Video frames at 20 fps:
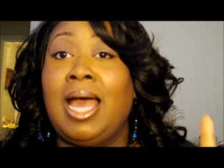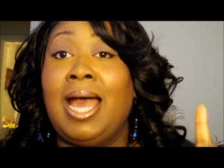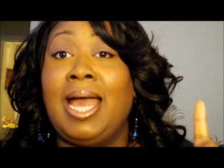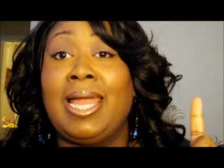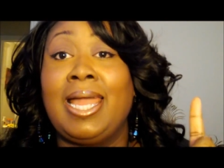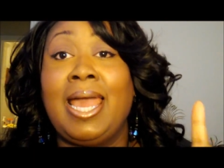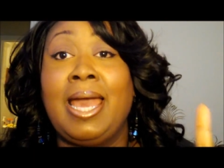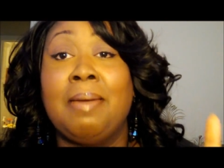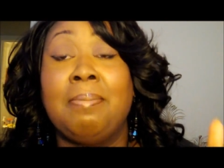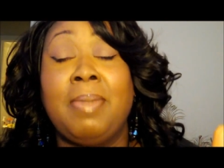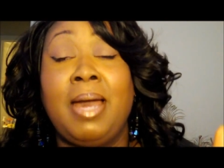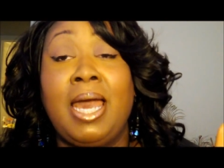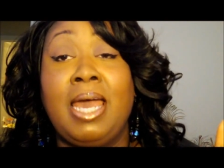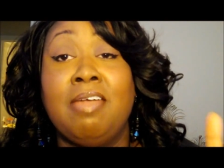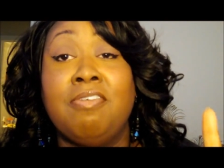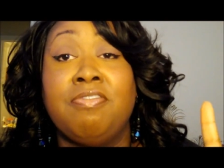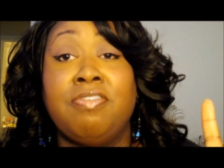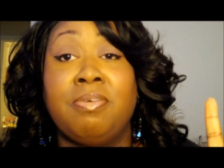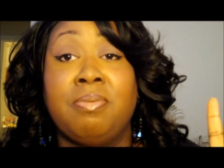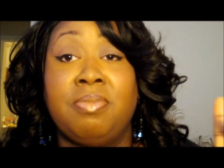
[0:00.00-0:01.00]
I got
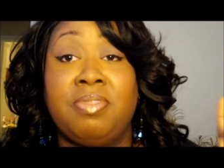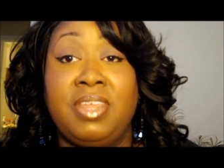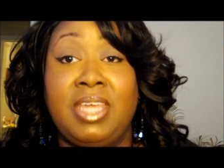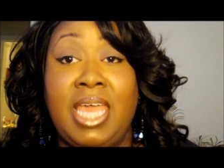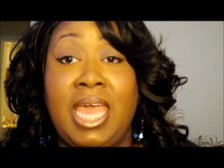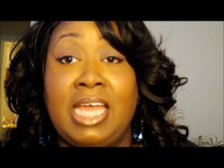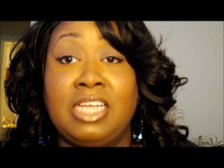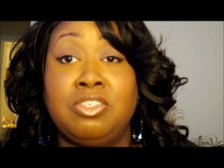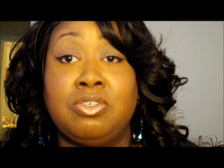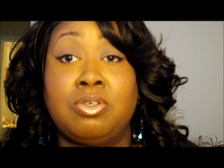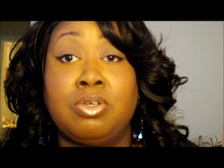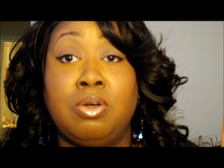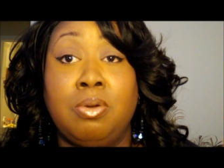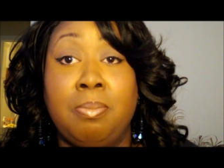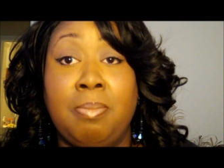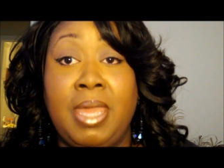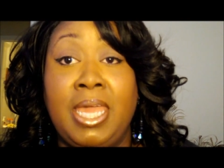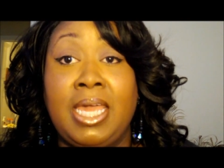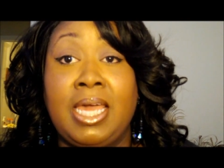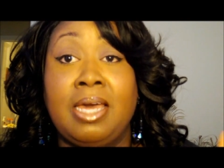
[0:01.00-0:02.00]
mine from
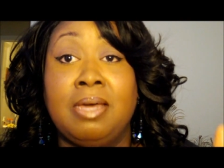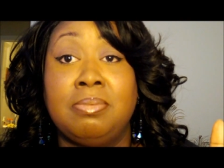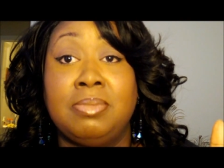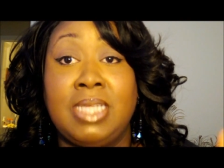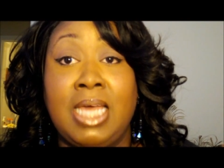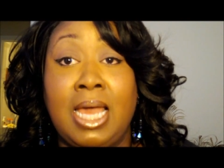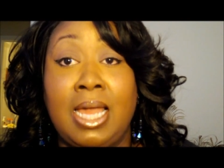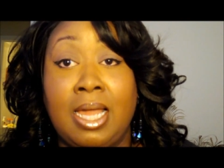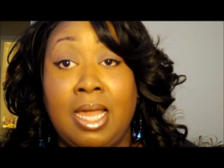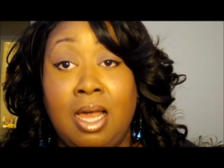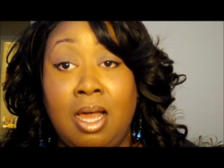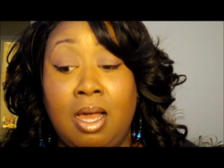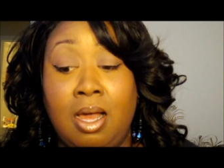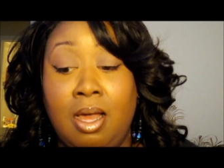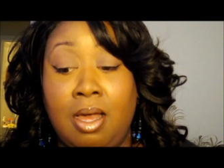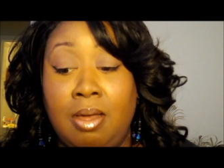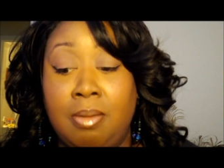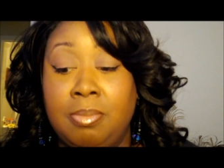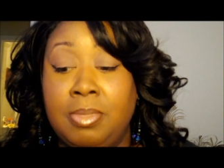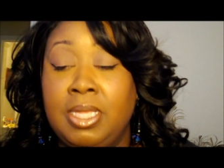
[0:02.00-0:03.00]
theatrical makeup dot
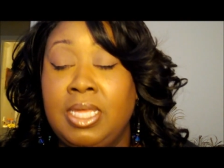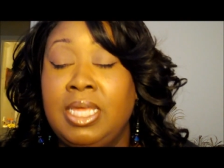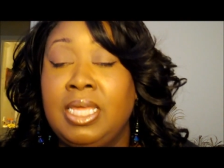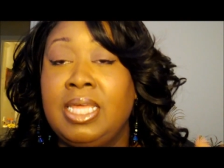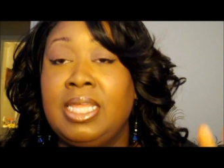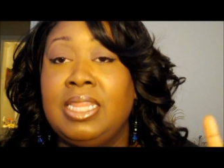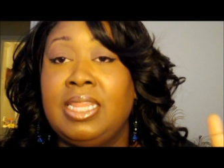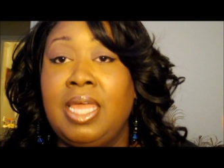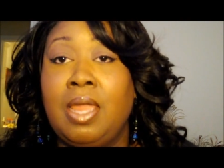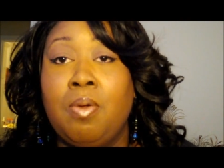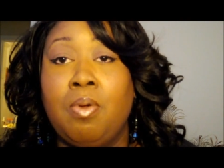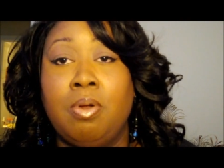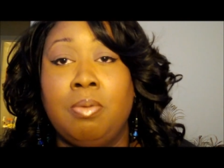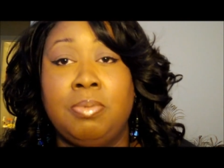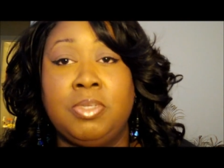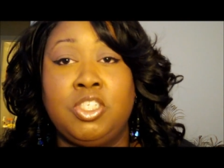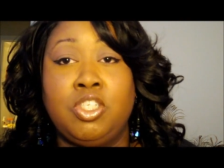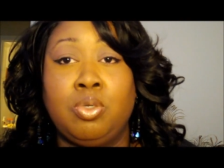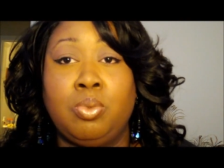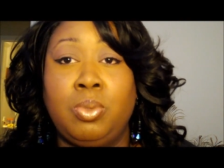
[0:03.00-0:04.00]
com. They
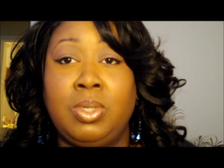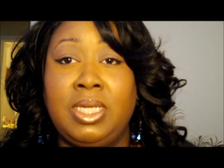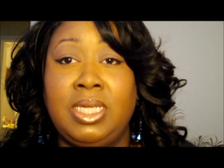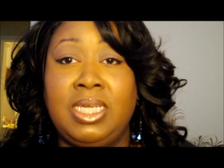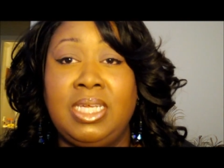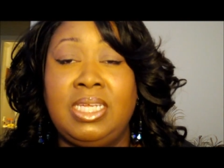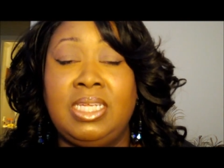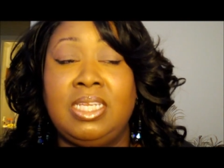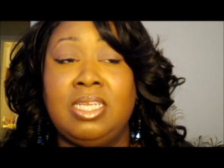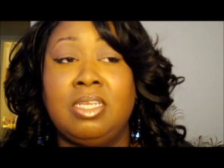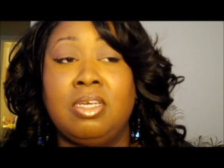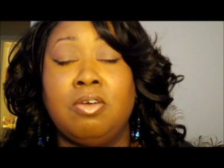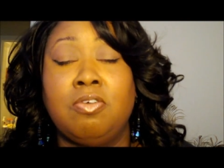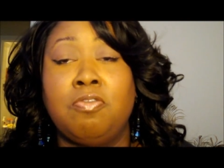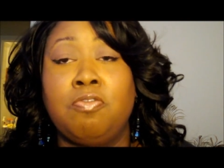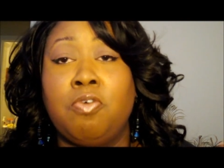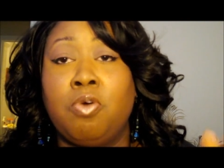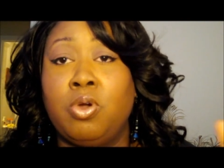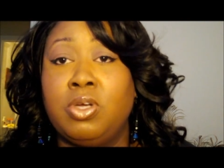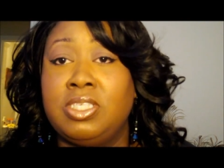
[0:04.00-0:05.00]
were between
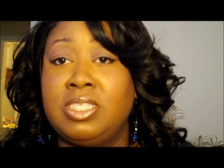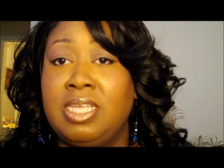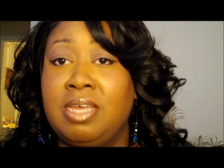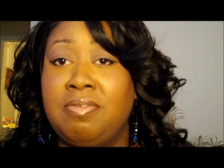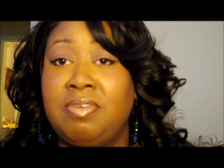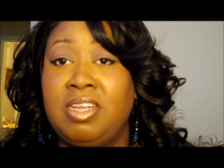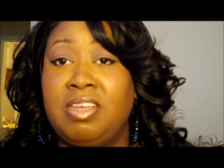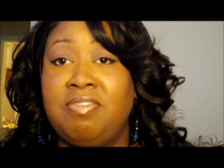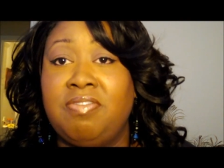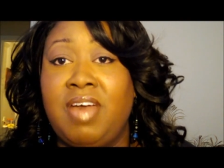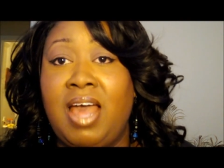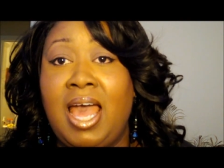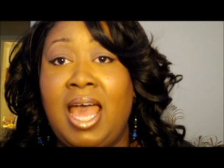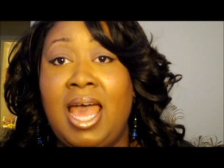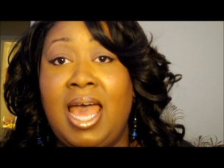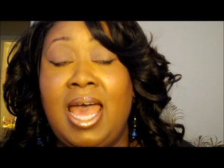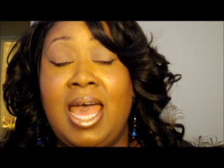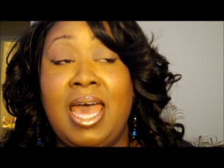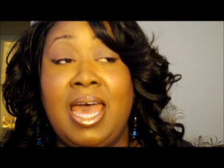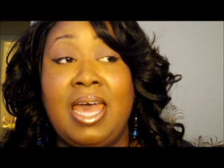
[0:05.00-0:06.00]
four
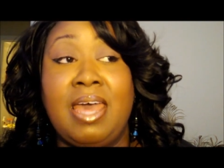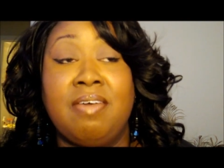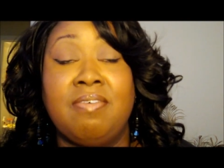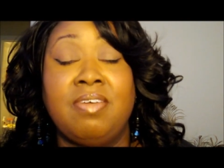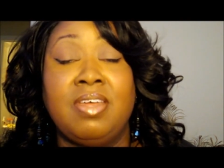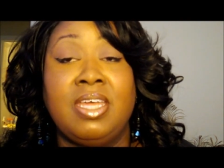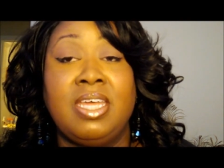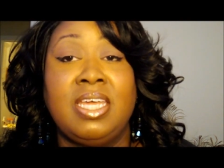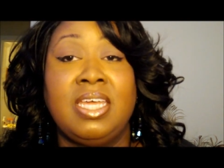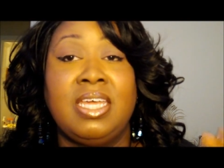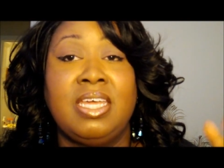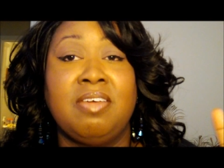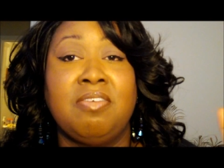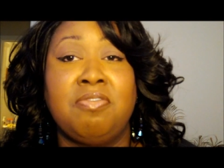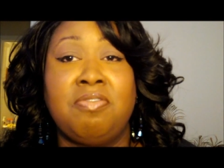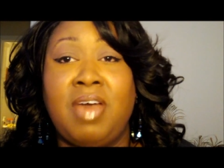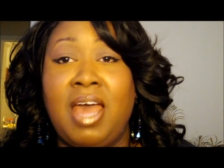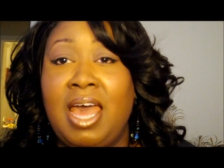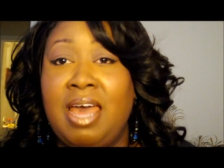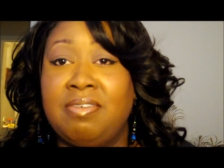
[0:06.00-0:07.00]
seventy-five,
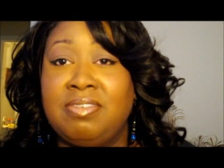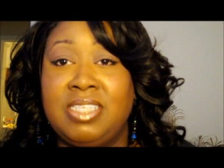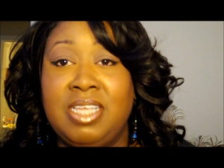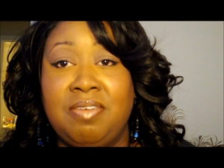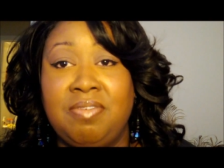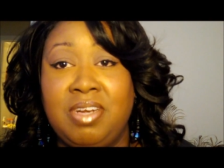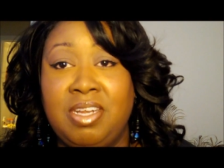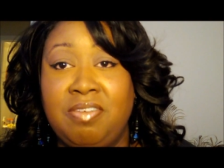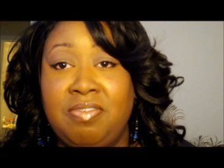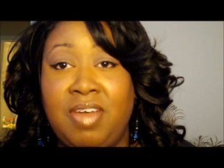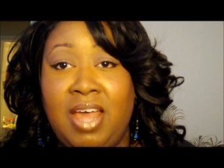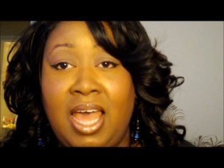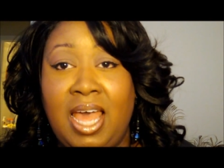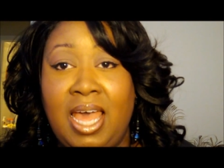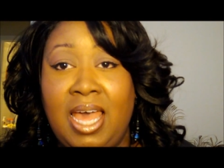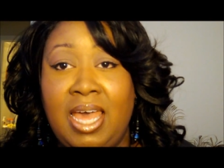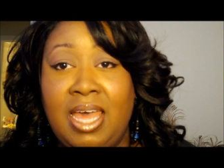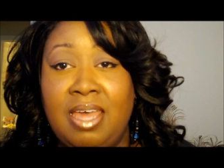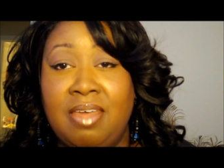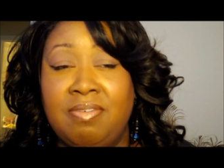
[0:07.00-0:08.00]
five
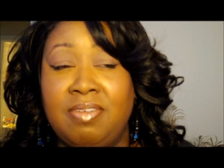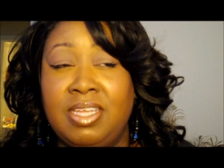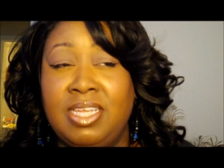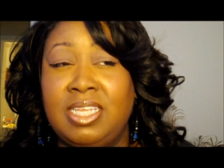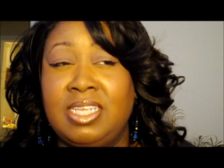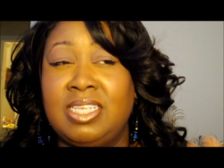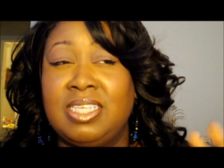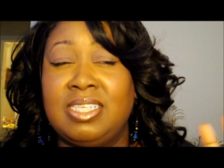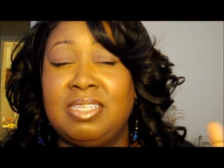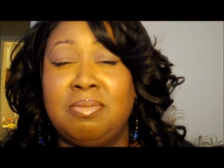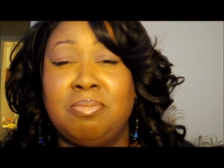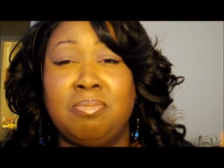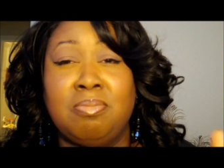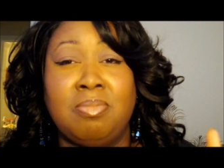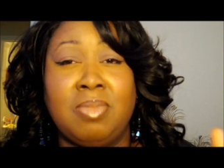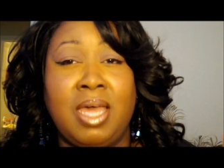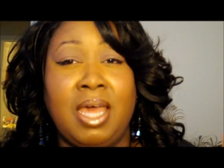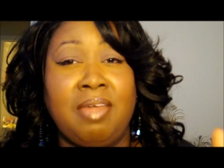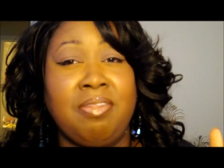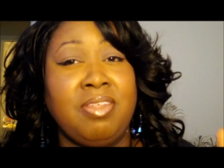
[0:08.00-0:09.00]
seventy-five, and
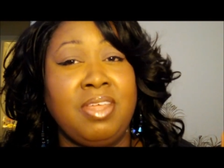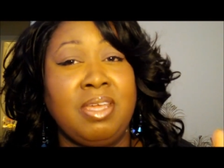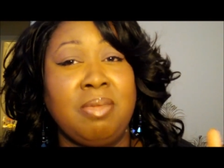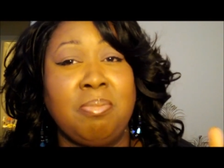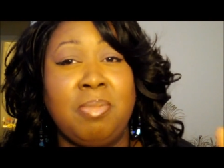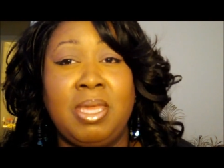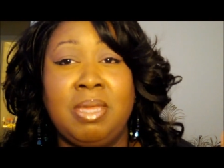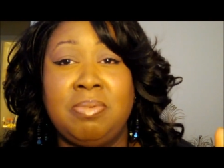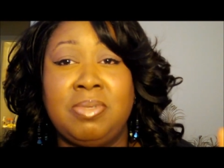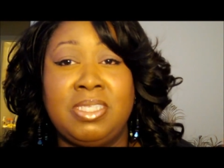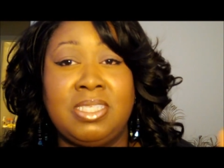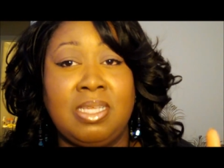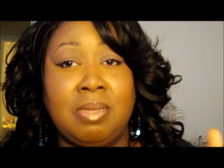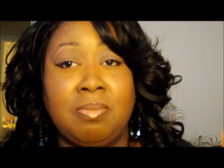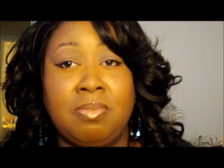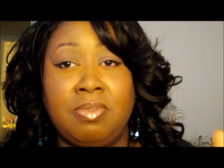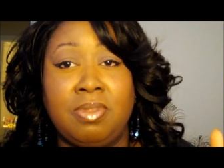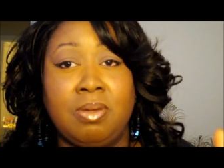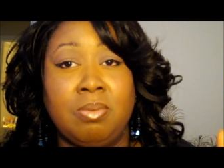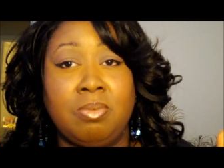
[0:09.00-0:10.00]
I think maybe
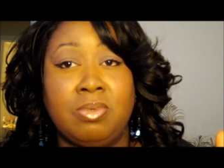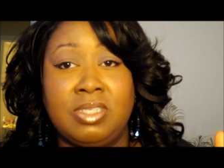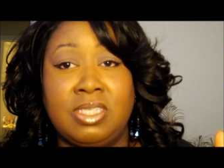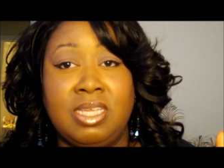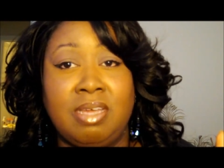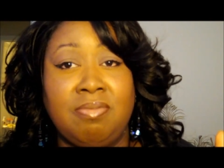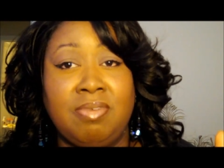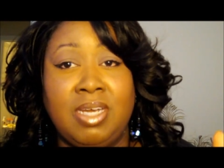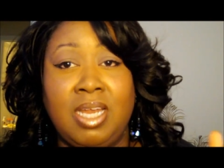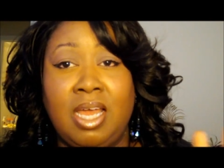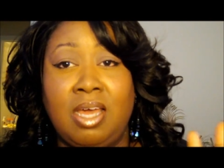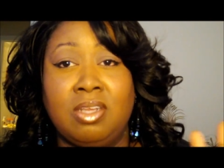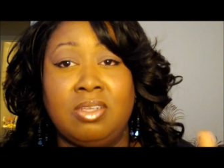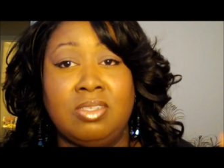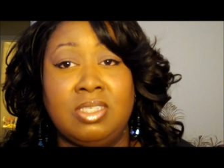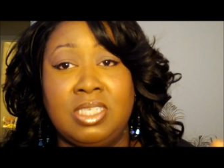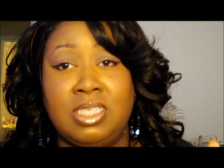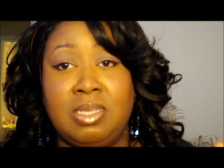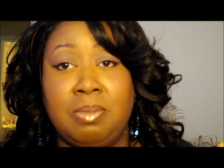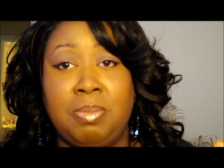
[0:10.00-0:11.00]
some of them were seven
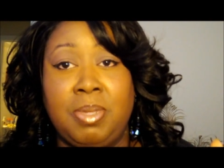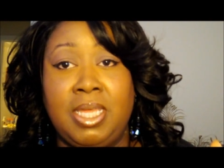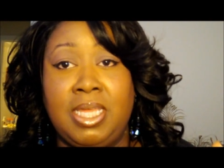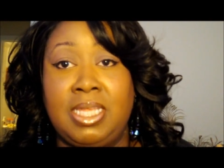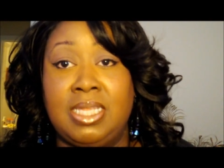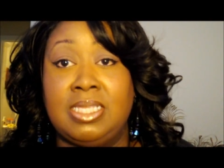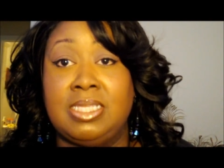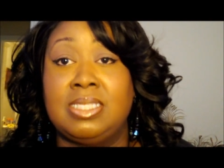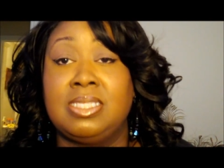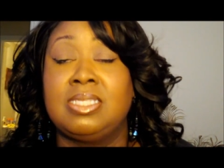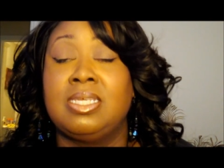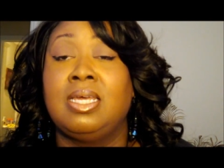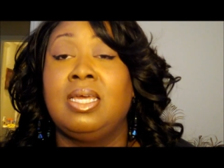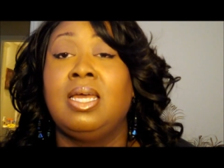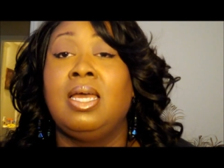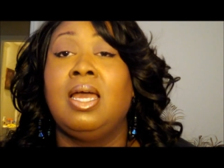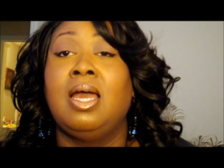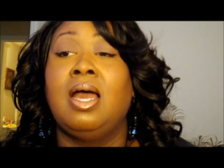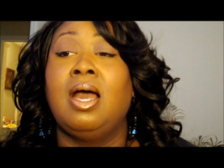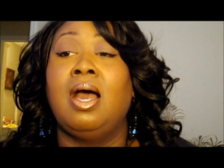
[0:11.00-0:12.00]
dollars, it depends.
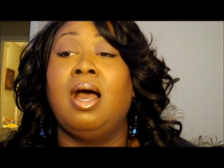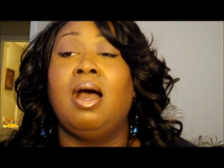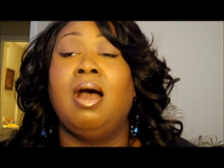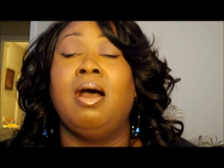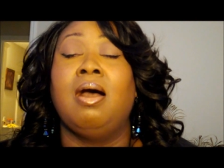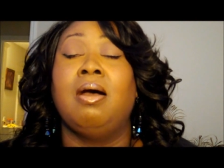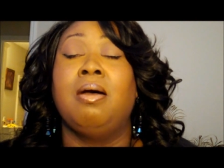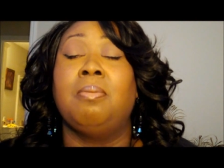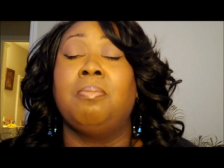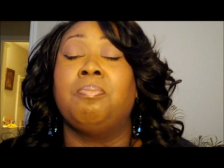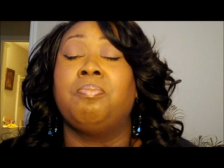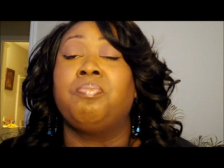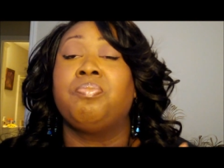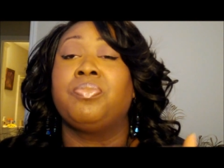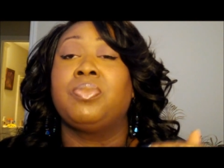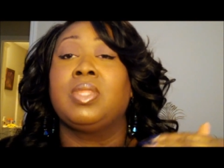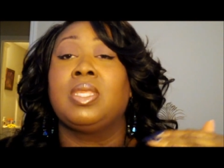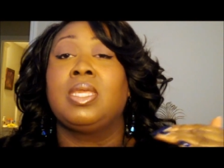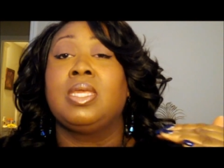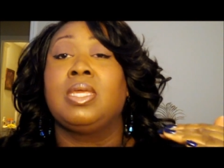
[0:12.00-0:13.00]
Um,